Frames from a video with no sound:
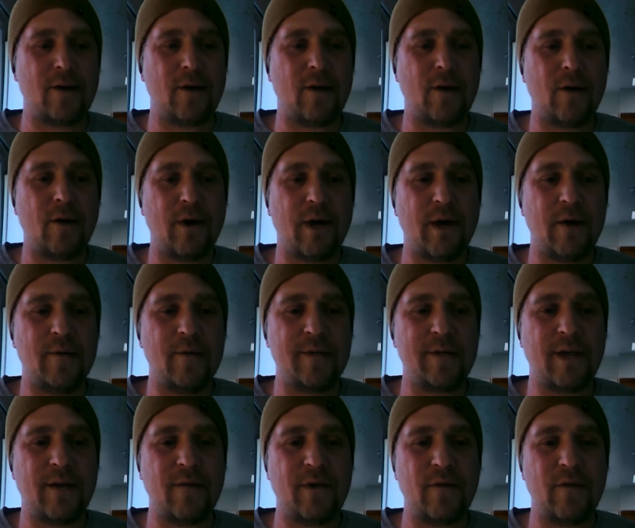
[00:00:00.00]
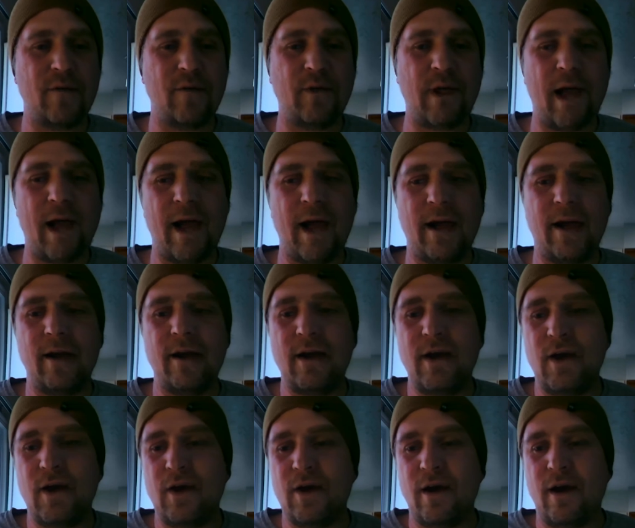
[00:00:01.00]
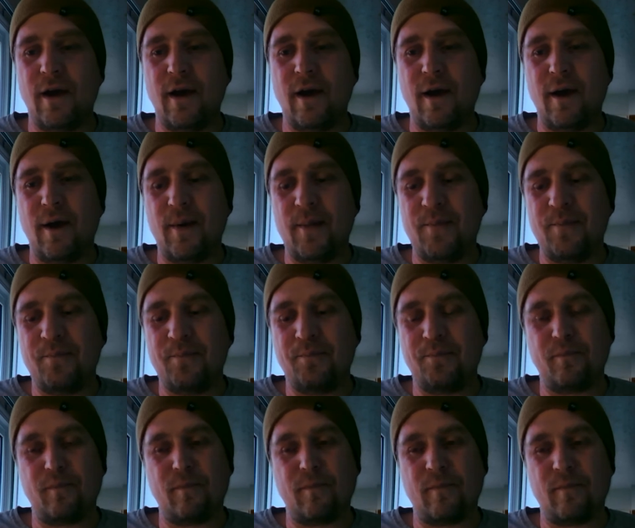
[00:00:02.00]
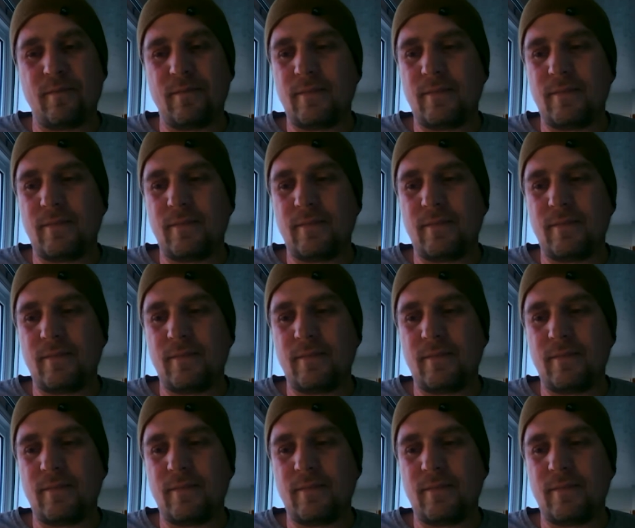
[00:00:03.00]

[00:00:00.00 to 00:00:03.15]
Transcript: So he was giving flack, um,